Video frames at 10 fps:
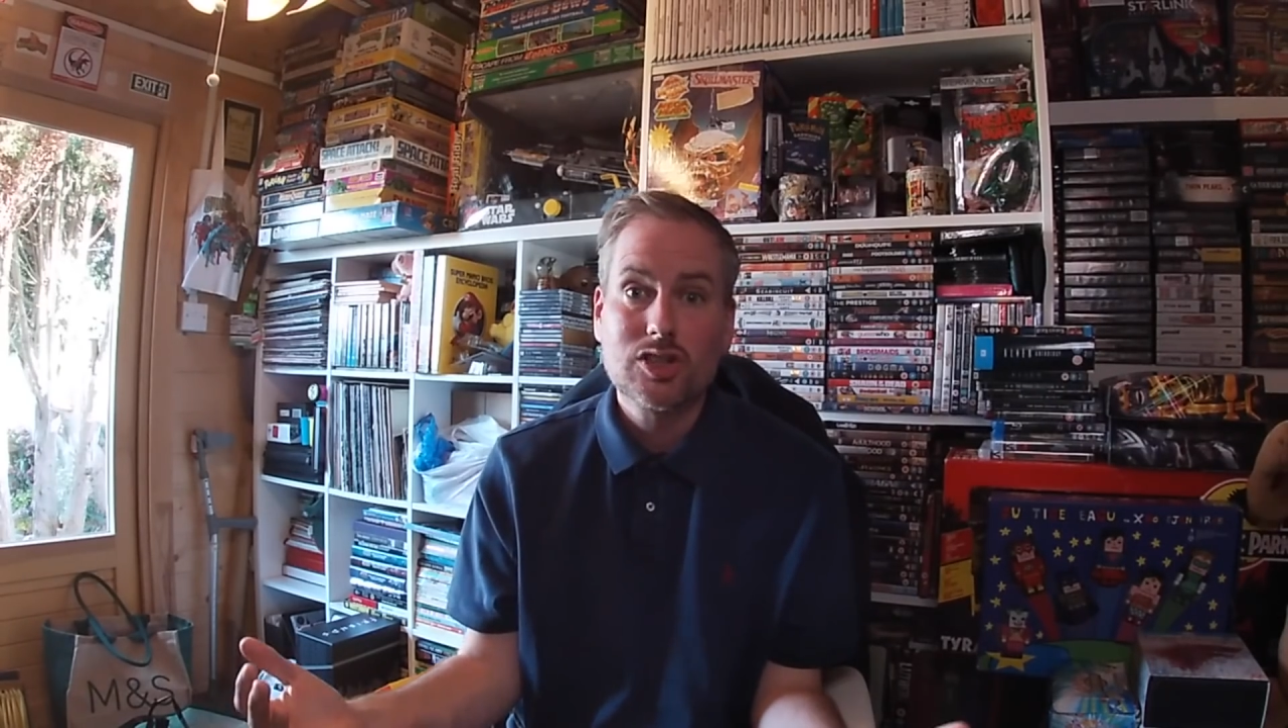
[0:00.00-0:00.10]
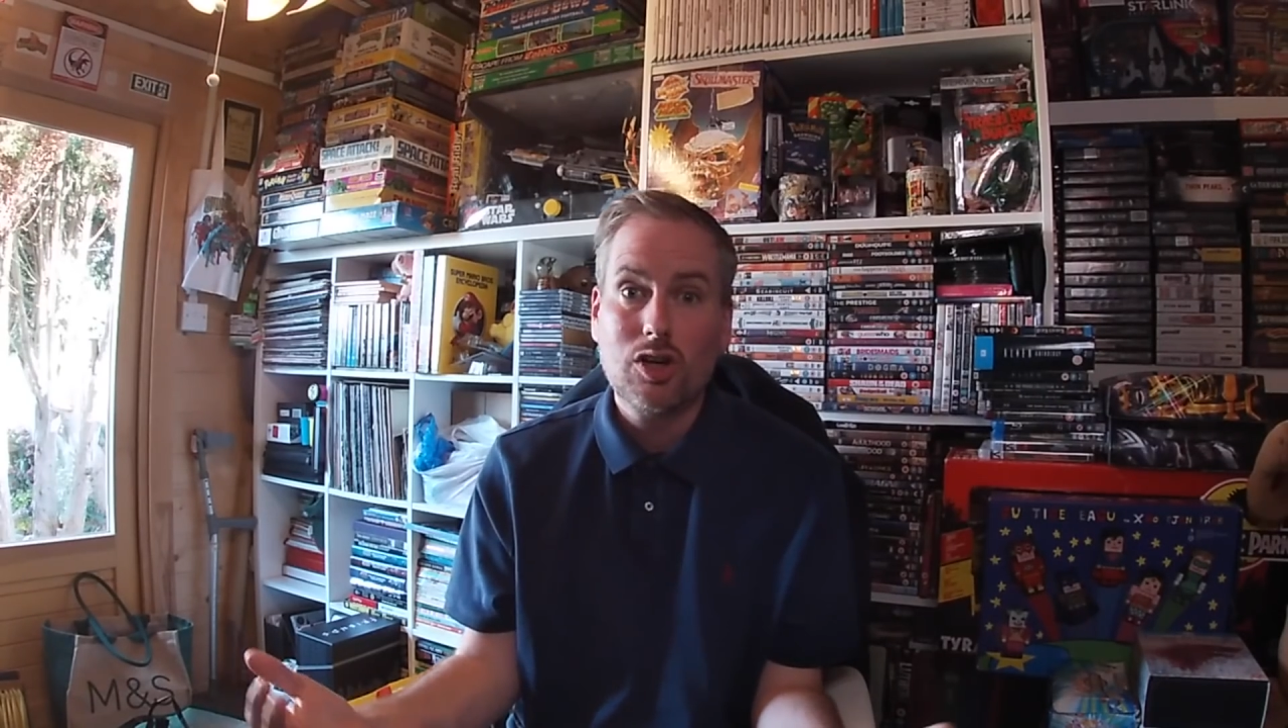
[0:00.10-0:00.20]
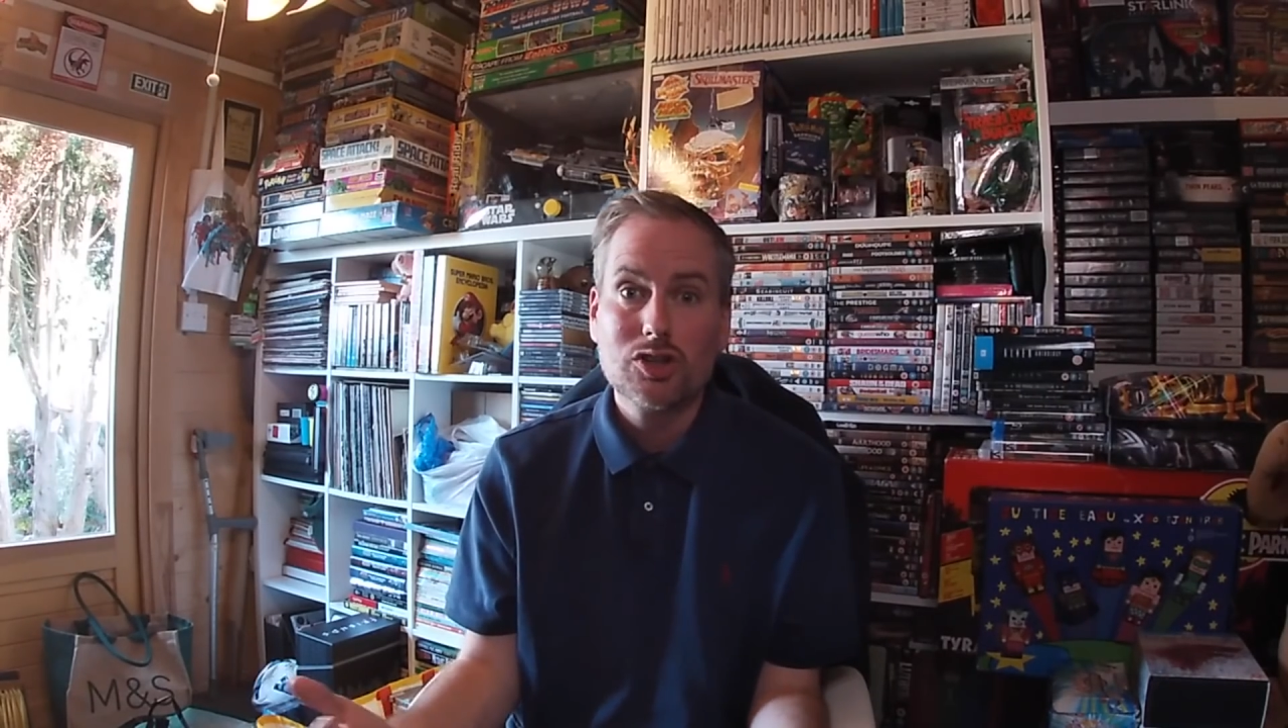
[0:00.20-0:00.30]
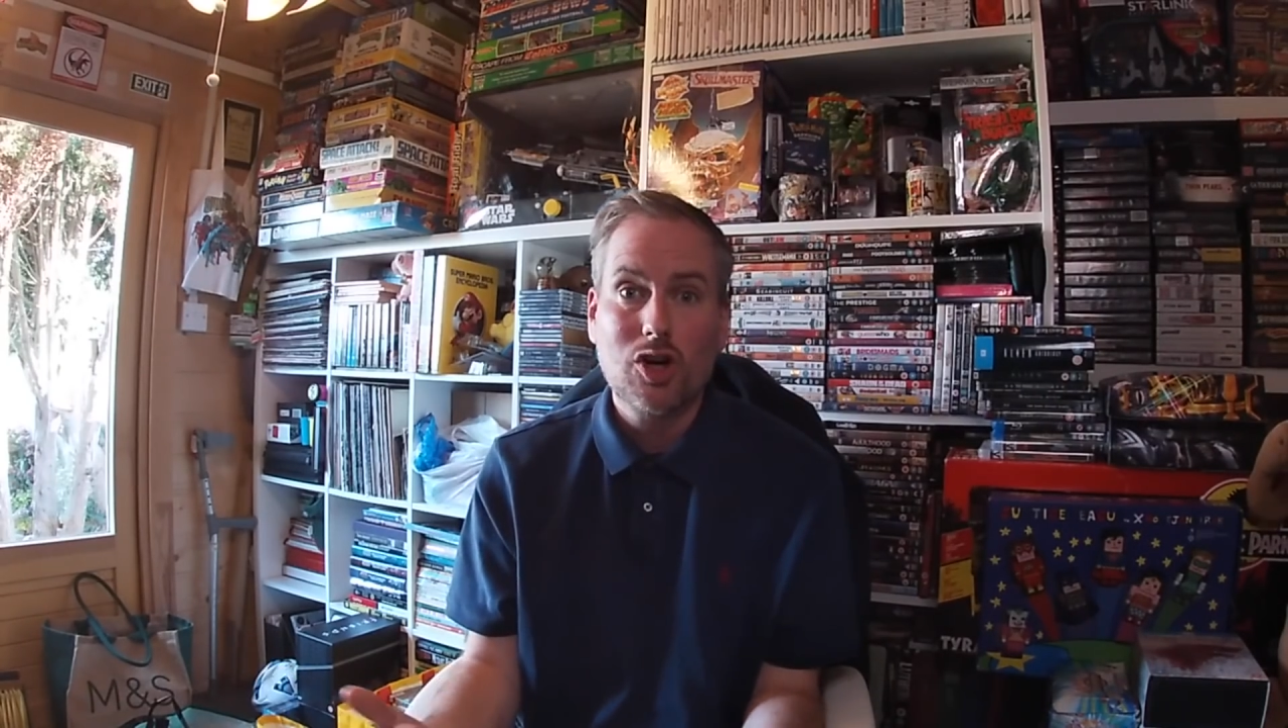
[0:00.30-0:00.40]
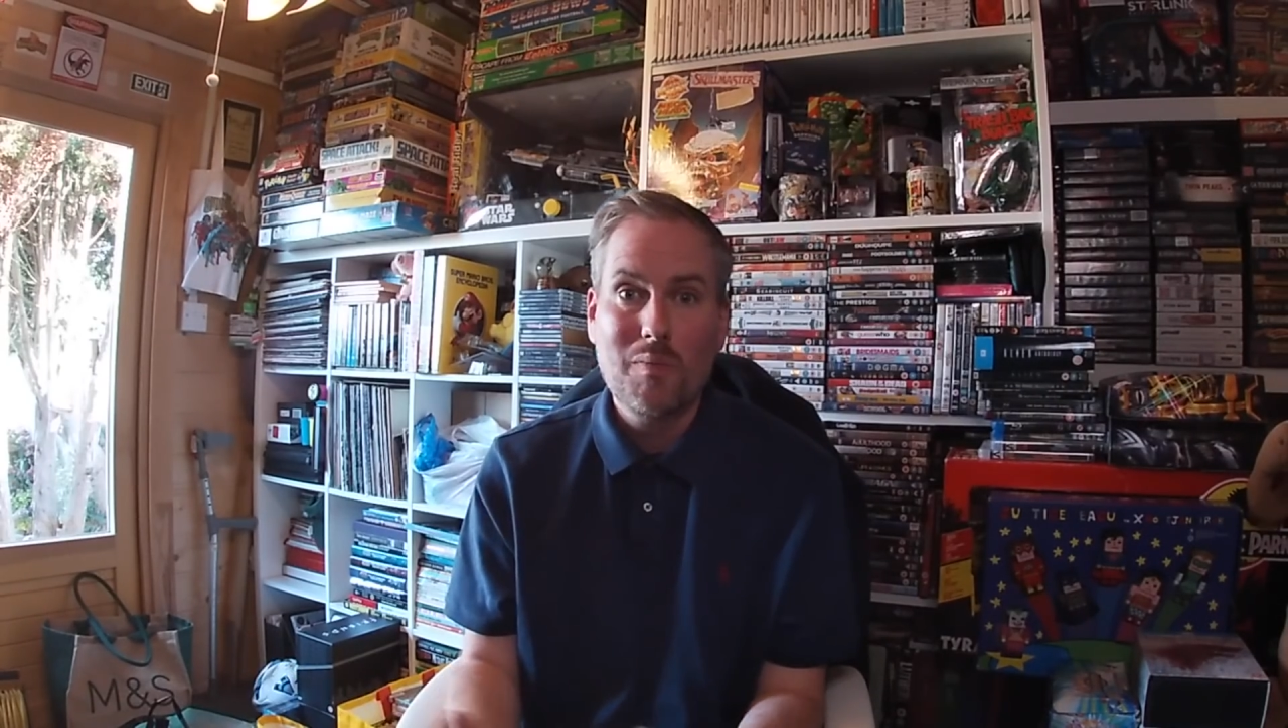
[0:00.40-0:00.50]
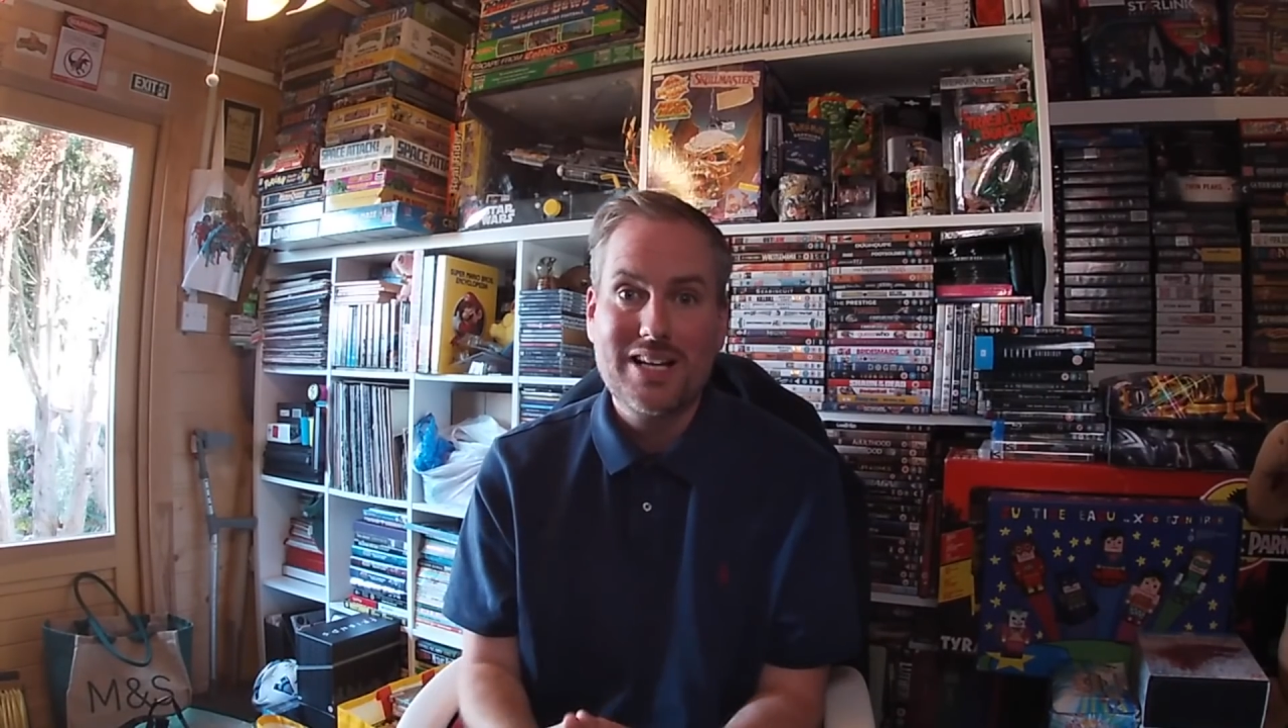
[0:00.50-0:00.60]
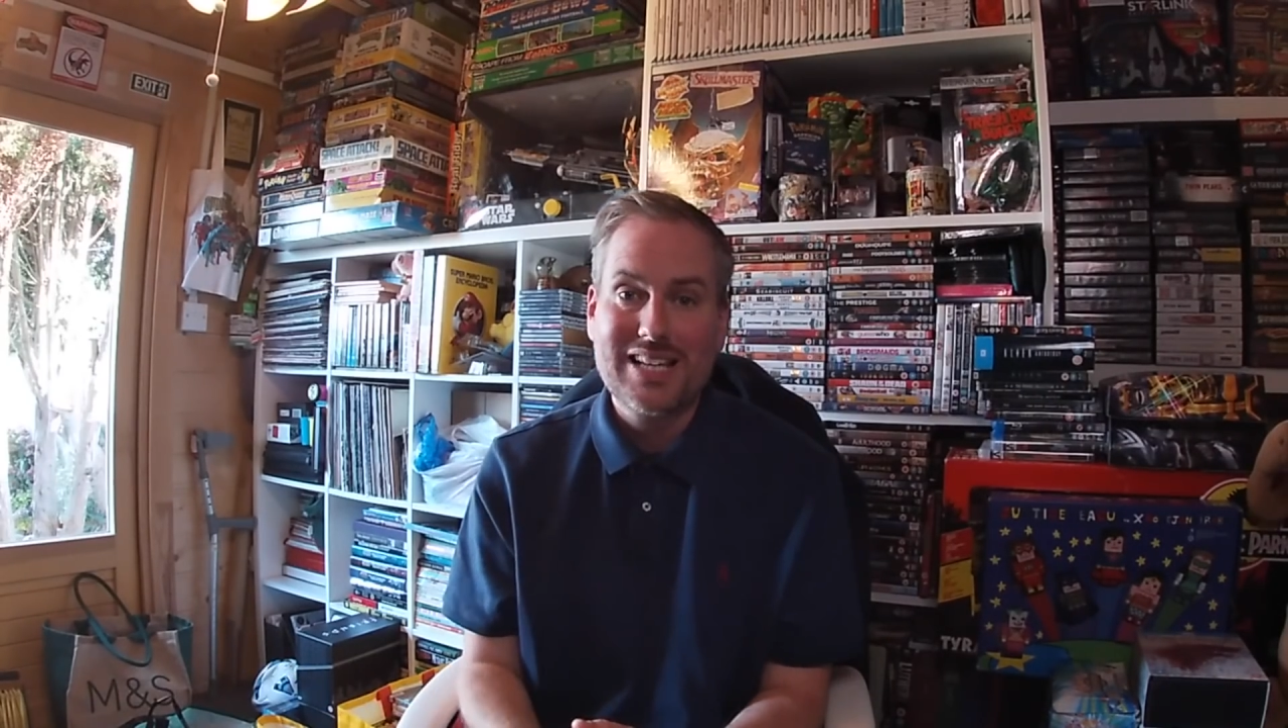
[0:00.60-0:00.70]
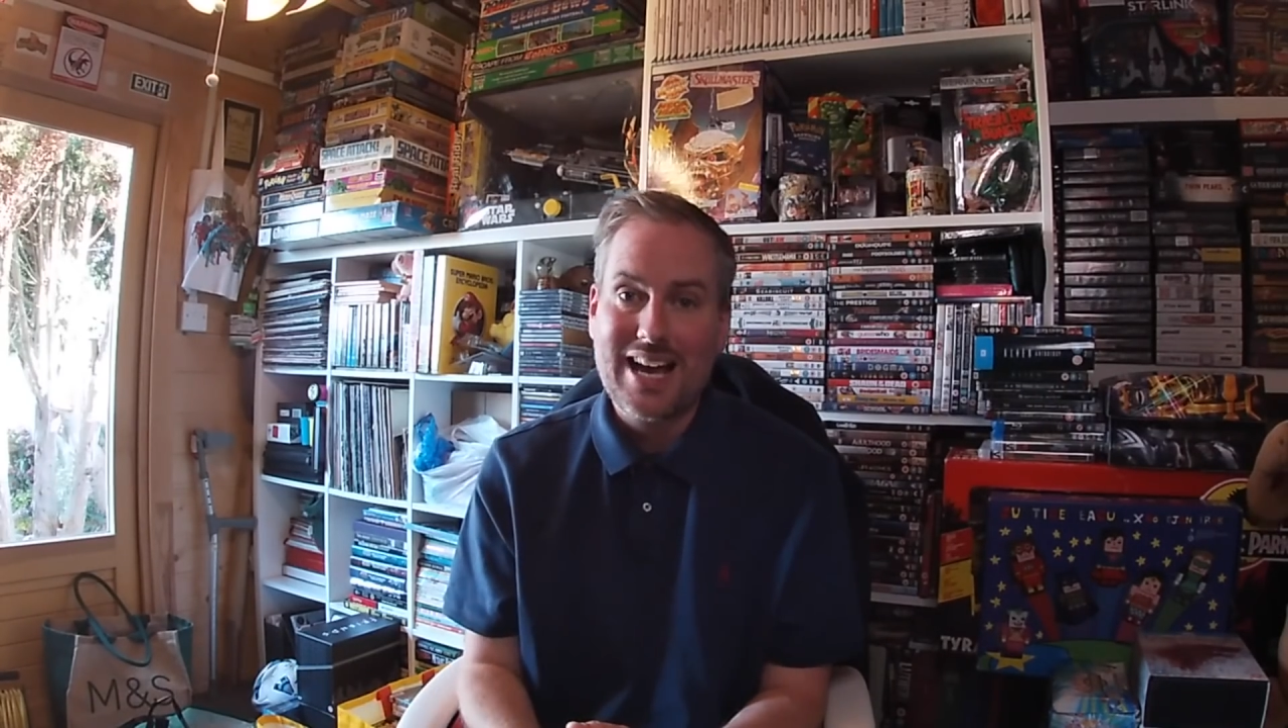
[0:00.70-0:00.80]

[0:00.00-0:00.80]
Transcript: Scott's Comics